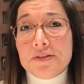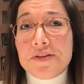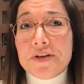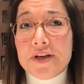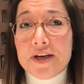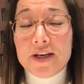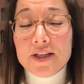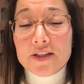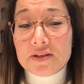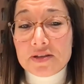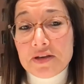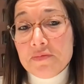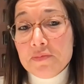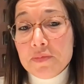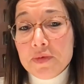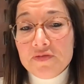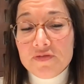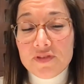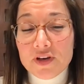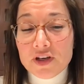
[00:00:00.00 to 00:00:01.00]
okay, it can
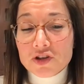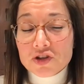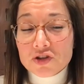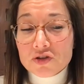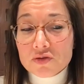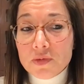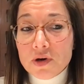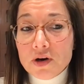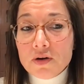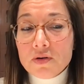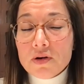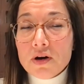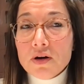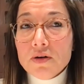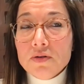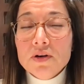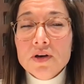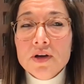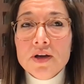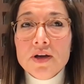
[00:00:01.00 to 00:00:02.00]
be finished
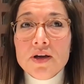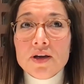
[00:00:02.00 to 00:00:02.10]
tomorrow.